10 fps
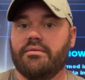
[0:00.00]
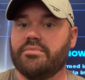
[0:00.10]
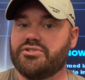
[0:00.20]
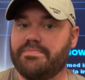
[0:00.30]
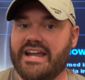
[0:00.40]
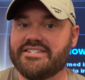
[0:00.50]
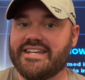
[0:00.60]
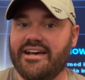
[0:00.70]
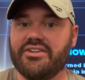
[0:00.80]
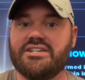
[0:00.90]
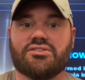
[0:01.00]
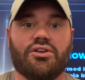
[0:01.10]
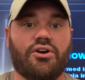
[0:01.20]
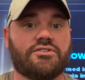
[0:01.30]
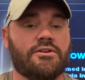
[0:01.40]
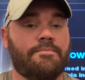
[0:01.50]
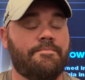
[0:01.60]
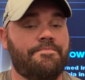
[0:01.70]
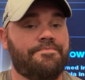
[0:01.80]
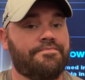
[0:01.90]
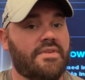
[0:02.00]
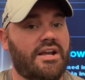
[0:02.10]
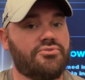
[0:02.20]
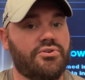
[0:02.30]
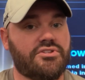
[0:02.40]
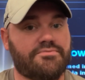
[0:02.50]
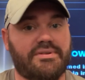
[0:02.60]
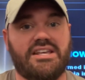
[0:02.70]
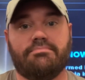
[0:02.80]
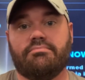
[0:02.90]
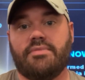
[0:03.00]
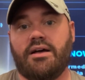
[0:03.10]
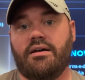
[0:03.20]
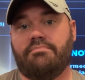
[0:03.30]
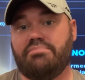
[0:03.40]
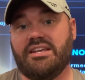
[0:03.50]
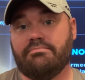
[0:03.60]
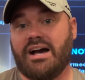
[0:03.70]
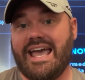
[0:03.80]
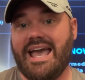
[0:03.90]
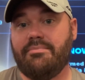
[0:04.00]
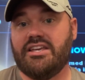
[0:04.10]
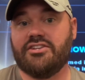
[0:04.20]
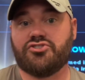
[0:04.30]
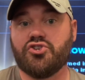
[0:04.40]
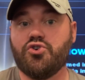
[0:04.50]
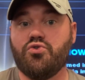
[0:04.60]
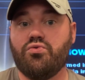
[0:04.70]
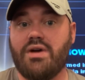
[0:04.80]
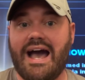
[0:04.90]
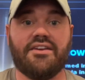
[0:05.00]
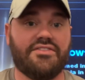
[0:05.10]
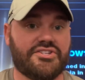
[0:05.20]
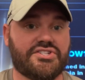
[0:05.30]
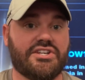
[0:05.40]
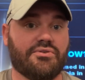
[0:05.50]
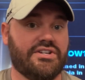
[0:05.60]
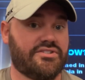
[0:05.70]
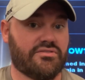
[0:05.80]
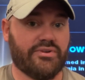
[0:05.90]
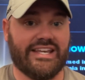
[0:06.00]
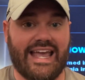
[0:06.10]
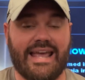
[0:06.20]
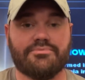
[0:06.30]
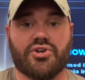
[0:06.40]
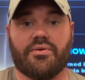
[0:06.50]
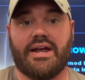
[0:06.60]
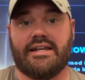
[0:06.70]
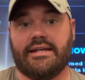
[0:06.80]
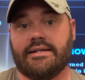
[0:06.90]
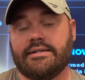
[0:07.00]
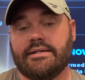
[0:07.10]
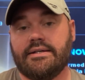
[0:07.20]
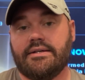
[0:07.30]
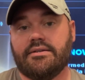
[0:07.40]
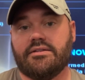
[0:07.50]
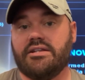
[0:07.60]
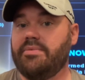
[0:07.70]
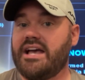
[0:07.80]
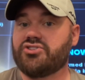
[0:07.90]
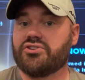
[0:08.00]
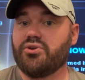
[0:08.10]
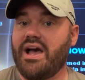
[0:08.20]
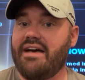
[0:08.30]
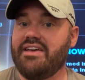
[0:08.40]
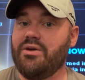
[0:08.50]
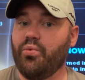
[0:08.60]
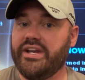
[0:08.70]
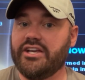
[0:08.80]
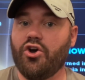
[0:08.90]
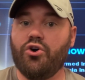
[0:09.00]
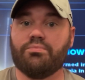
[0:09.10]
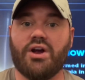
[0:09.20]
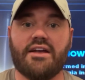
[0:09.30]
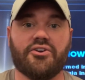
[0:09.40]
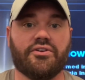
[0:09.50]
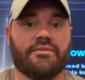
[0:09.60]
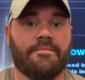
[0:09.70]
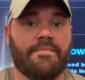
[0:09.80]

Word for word: But as bad as Kelly's looked, Arizona's beat uh, beat Miami in two out of the series three games already. The D-backs also have a winning home record,